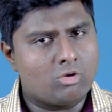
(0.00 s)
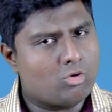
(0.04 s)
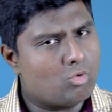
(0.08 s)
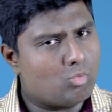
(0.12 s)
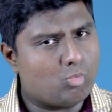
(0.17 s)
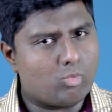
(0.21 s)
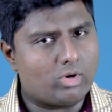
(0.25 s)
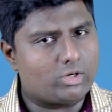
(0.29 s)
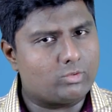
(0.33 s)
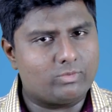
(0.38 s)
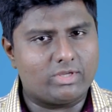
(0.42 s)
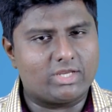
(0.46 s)

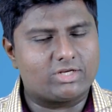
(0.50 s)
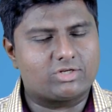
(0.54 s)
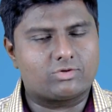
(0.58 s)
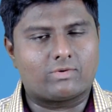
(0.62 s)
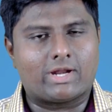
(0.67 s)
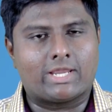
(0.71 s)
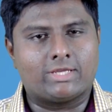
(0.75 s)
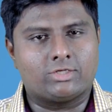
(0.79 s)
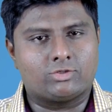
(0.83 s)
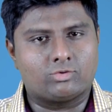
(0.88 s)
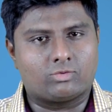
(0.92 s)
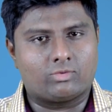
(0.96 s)
What we are
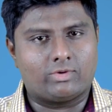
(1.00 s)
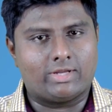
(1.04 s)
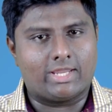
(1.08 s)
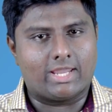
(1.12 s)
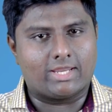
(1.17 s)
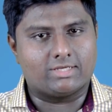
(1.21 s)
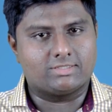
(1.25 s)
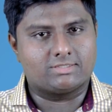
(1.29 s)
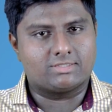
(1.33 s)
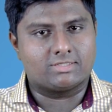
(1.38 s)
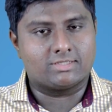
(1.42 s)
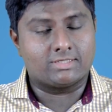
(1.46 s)
trying to
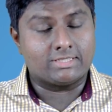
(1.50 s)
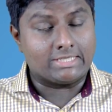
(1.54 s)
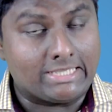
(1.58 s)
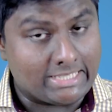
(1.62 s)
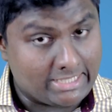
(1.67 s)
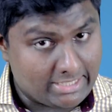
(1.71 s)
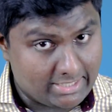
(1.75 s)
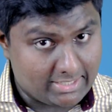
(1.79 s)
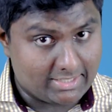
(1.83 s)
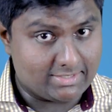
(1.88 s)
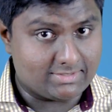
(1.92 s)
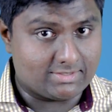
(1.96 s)
create?
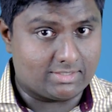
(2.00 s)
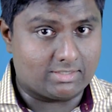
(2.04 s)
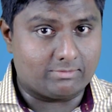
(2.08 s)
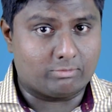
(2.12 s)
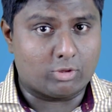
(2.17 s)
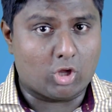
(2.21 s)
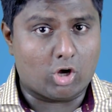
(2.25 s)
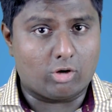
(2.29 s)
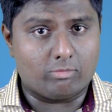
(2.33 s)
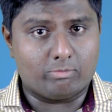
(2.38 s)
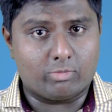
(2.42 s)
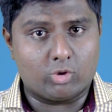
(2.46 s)
Is it a
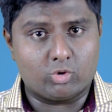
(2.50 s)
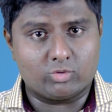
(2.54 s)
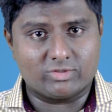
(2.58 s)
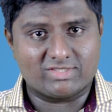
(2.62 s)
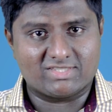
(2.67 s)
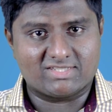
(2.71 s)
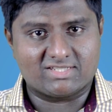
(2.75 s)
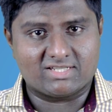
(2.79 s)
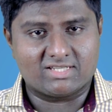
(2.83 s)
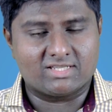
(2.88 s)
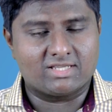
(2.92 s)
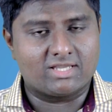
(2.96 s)
blog
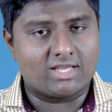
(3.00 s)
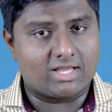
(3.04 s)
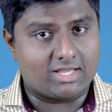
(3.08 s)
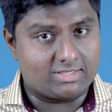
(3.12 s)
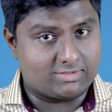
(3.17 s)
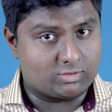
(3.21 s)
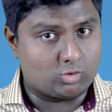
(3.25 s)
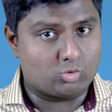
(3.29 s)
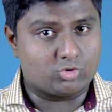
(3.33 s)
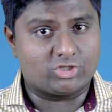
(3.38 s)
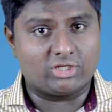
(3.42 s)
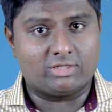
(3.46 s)
post, a
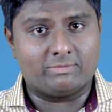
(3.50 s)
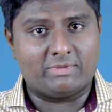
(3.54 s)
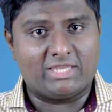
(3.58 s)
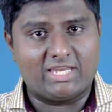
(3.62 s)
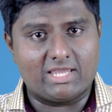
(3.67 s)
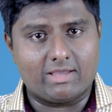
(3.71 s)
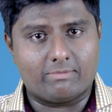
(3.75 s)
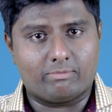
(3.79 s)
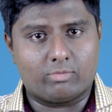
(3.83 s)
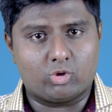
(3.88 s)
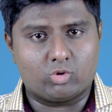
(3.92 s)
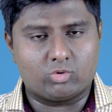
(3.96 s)
social
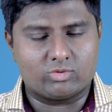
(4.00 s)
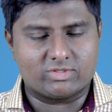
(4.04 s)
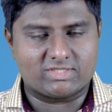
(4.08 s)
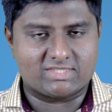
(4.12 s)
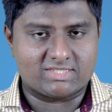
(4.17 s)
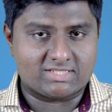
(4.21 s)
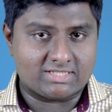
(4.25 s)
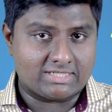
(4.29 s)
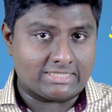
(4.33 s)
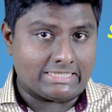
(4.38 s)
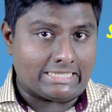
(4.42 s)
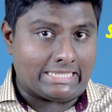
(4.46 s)
media
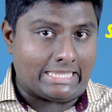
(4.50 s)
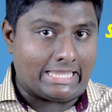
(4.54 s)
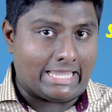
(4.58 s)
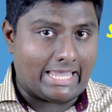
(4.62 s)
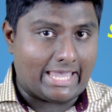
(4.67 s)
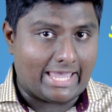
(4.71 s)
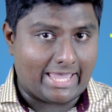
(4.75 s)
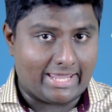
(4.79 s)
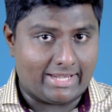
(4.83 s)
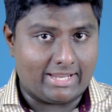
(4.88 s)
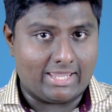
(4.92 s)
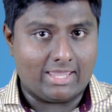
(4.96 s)
post,
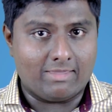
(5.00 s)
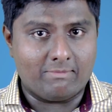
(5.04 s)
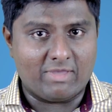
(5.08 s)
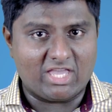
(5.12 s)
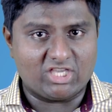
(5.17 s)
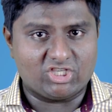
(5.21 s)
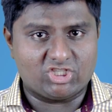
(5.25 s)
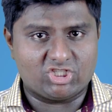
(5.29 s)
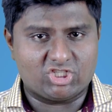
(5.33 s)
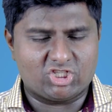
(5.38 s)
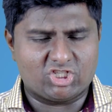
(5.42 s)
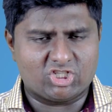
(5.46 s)
an
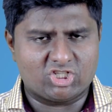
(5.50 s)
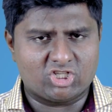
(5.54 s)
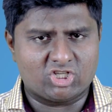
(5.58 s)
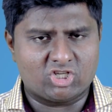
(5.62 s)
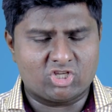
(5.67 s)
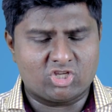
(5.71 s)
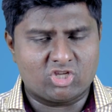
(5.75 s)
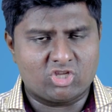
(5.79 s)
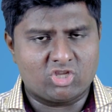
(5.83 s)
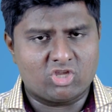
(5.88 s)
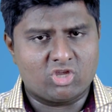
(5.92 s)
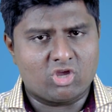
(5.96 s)
image,
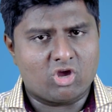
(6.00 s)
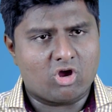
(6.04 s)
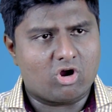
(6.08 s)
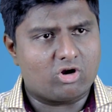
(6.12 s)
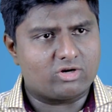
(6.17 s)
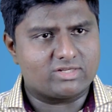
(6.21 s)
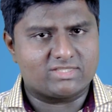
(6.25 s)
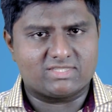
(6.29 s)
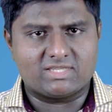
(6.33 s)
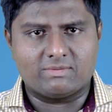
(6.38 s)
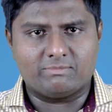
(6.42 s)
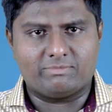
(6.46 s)

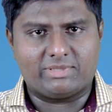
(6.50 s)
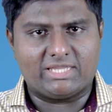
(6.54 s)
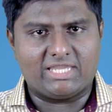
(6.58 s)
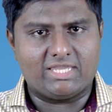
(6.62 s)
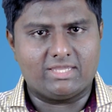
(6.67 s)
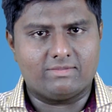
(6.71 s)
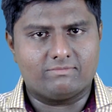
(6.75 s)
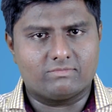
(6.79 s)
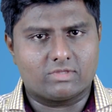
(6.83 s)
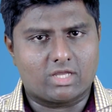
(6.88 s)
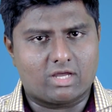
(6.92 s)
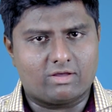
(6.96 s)
or
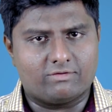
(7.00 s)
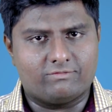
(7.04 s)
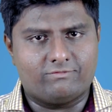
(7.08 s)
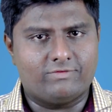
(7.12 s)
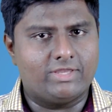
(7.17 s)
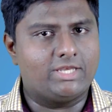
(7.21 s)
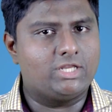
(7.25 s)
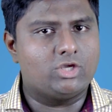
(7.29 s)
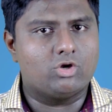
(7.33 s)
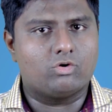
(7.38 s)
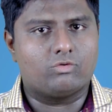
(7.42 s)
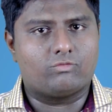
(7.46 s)
simply a
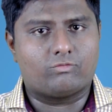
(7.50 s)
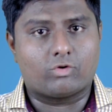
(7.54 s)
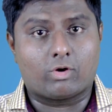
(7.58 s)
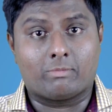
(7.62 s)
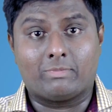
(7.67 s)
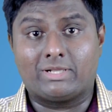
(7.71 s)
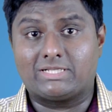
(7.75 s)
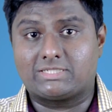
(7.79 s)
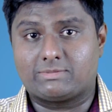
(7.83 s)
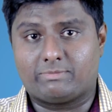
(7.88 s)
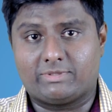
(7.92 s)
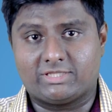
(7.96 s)
video for
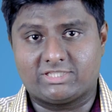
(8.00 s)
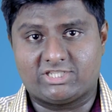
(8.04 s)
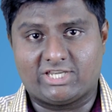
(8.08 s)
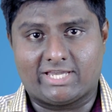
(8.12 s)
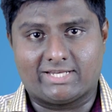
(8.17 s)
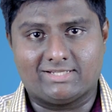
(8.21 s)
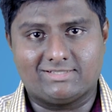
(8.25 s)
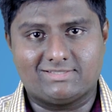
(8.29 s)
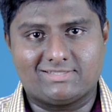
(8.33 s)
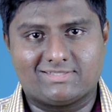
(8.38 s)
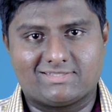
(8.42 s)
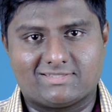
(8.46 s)
multiple
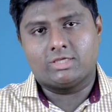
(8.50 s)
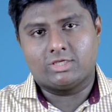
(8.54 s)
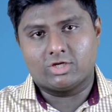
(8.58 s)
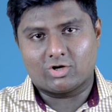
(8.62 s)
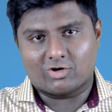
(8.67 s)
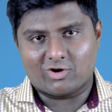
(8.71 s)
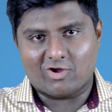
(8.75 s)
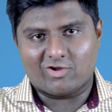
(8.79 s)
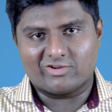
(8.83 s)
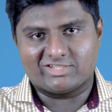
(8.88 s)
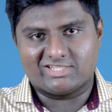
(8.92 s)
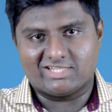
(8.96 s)
channels? Your
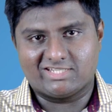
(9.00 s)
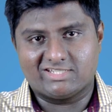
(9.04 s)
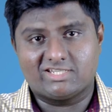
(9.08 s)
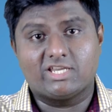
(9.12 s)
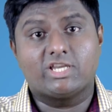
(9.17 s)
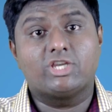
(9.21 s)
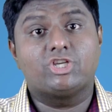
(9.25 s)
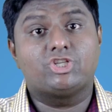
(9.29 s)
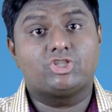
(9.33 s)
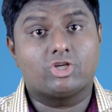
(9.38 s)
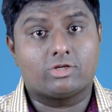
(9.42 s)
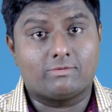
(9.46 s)

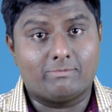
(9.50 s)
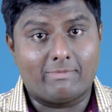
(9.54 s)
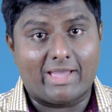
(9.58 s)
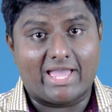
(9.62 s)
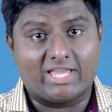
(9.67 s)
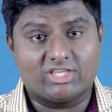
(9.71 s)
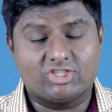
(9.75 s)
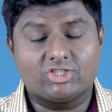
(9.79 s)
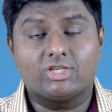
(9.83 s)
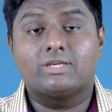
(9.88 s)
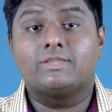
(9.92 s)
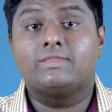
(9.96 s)
content should
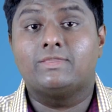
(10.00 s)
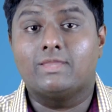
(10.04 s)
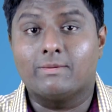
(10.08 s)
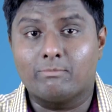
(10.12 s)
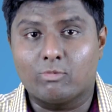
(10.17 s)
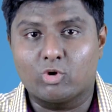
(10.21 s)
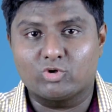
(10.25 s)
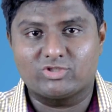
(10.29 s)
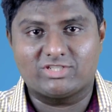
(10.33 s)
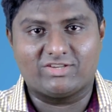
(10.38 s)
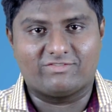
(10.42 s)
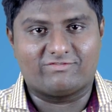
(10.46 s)
match the
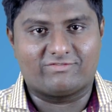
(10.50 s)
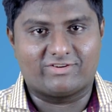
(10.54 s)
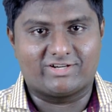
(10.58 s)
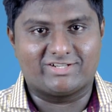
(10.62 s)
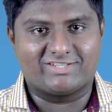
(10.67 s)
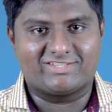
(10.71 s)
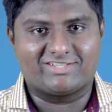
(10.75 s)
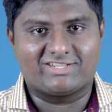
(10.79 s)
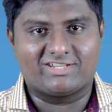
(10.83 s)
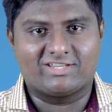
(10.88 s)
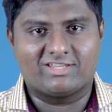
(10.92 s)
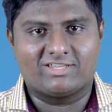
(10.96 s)
motive
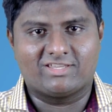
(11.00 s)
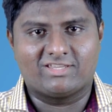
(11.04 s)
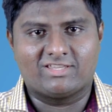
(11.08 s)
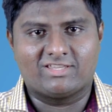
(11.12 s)
first.